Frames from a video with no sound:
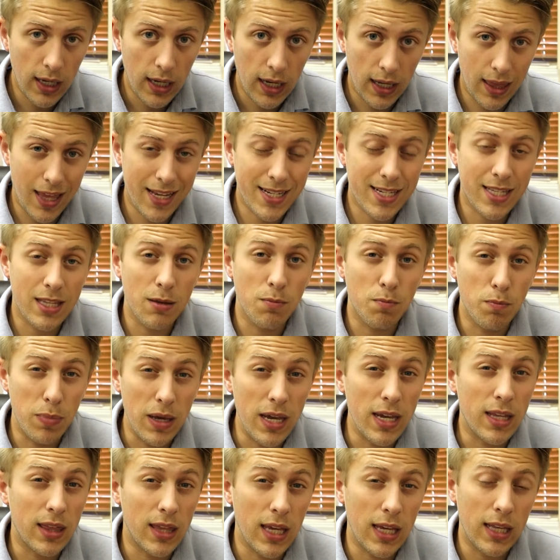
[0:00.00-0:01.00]
And that's the
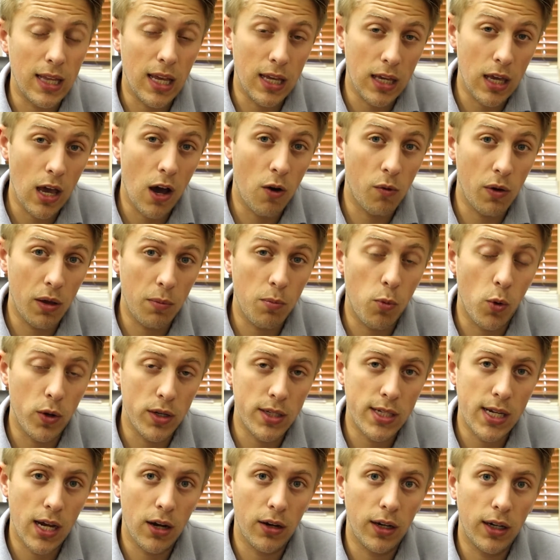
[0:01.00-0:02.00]
big thing that Yahweh
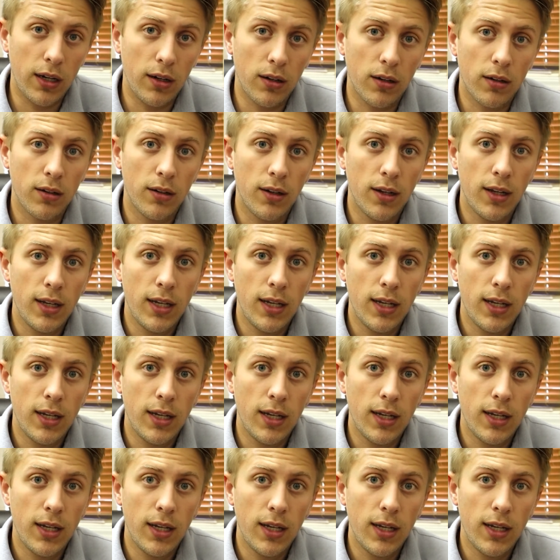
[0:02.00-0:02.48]
points out here,